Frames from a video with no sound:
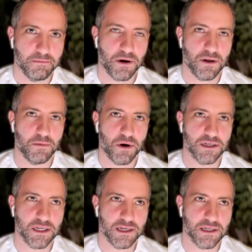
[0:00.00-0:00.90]
part of the
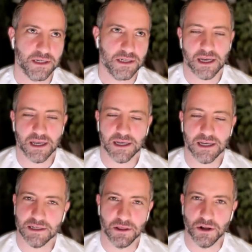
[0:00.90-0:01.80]
process is i
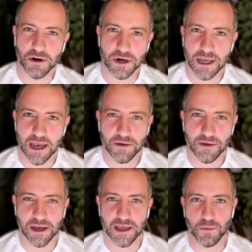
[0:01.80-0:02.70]
guess learning how
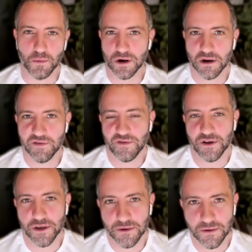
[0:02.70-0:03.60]
that can work for
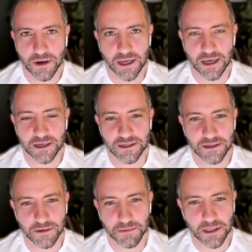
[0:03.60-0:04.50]
you i guess
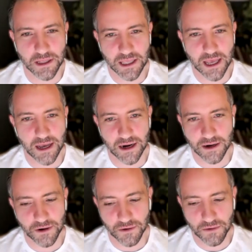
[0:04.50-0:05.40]
mm-hmm. something like that i
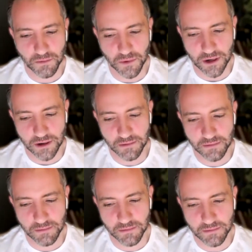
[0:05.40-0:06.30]
don't know what
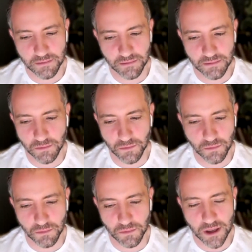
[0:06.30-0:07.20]
mm,
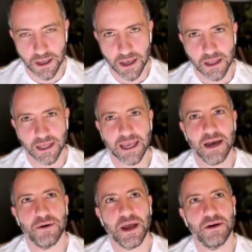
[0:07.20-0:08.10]
like
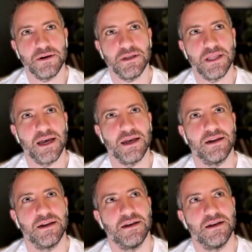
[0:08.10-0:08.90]
how how did that